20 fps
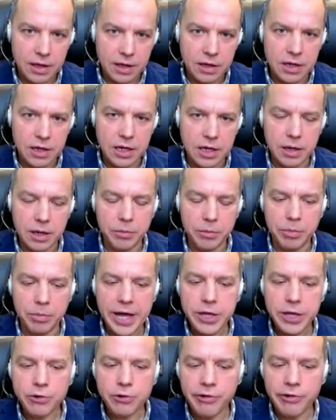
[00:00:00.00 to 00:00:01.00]
uh,
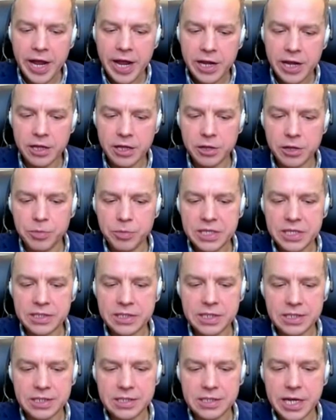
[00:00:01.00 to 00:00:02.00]
buy Ukrainian, it
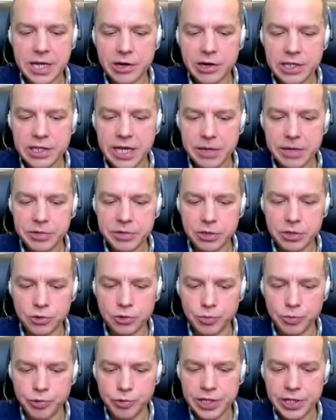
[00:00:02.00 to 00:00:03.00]
means is their attempt
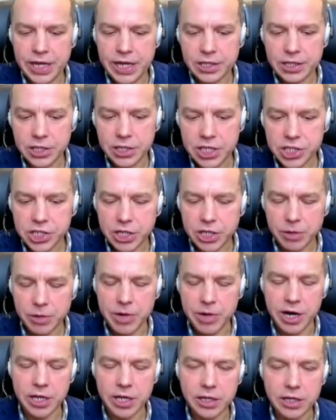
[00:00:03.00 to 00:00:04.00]
to protect the national
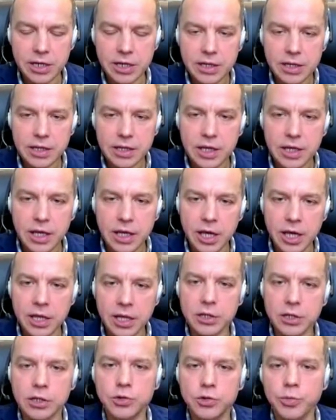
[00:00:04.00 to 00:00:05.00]
market
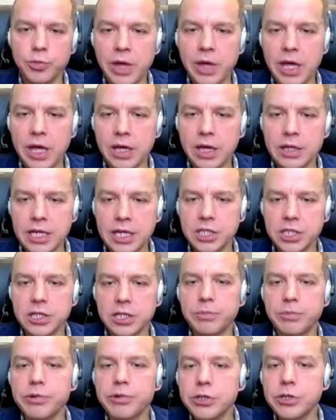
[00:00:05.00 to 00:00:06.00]
and to make
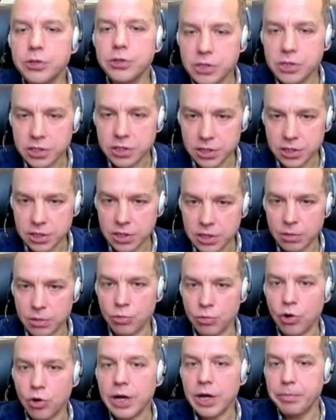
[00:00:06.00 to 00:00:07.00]
national producers
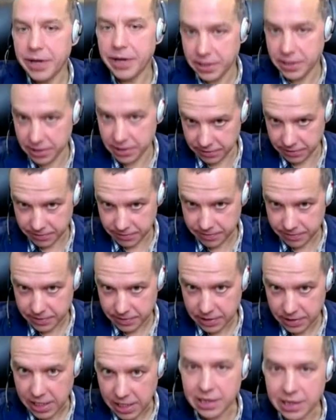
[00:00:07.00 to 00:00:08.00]
more competitive,
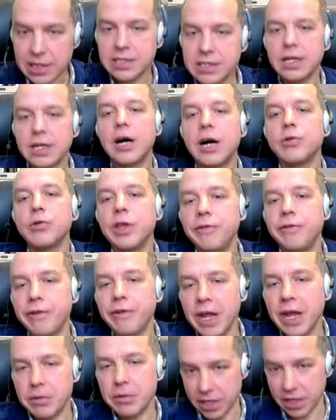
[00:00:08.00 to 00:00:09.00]
at least how they
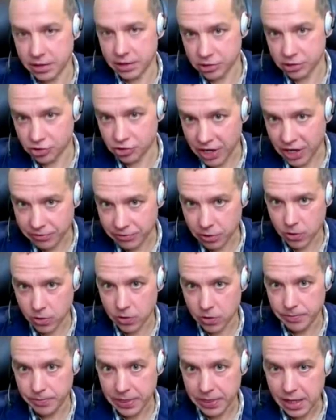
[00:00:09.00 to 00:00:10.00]
frame that draft
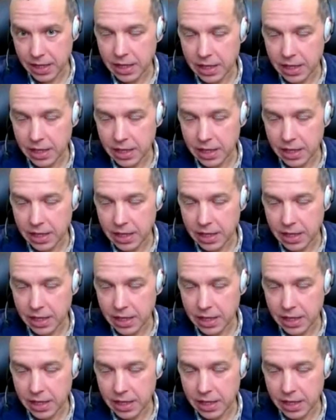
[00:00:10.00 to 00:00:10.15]
law.